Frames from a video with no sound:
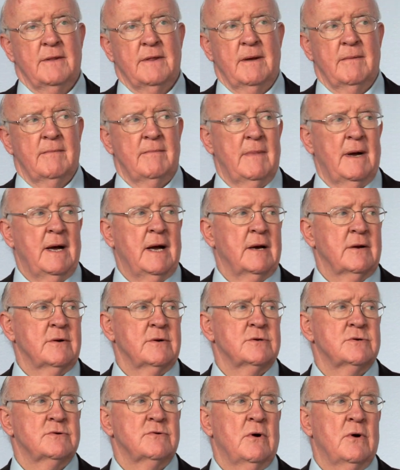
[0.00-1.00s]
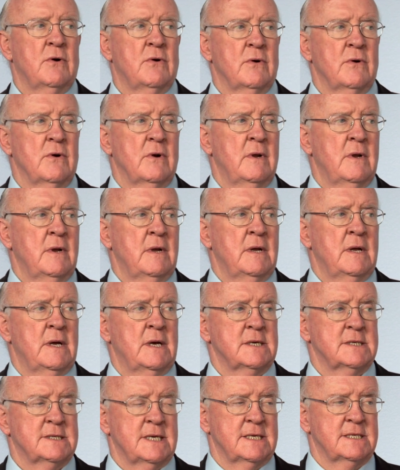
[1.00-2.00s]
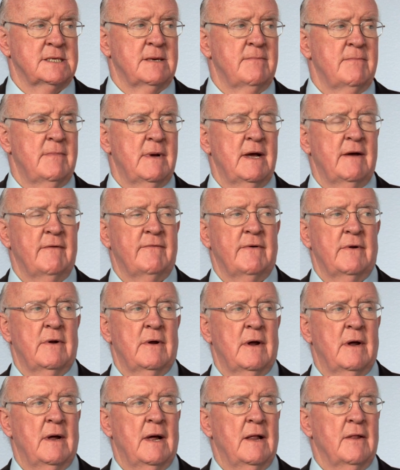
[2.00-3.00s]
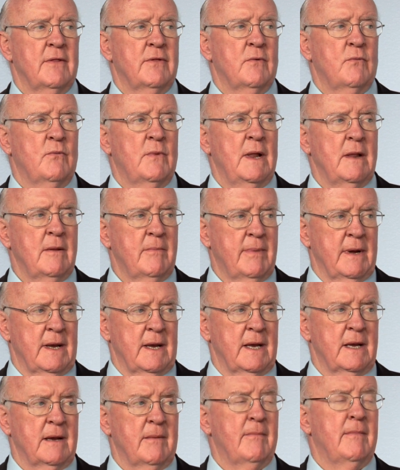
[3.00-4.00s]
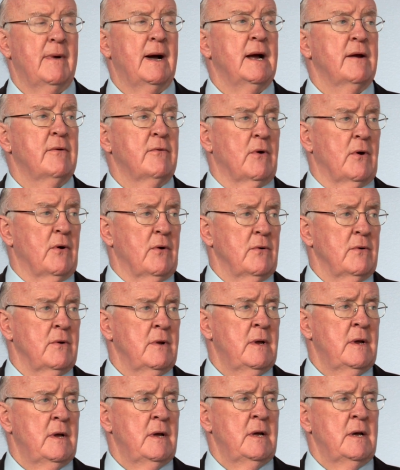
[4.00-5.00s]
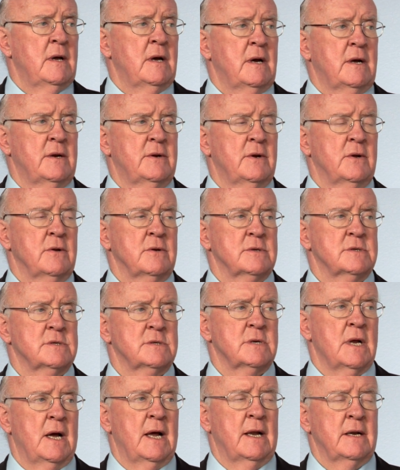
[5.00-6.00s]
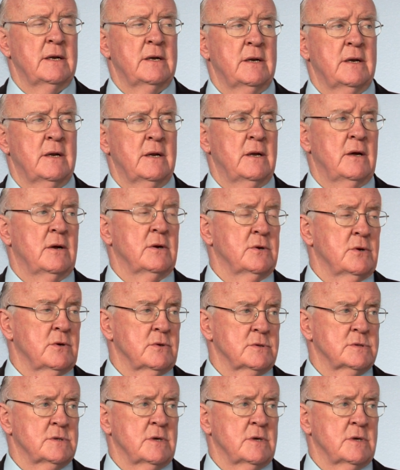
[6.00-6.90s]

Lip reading: I think Margaret's role, Assistant Mayor for Health and Wellbeing, and my role, adults and adult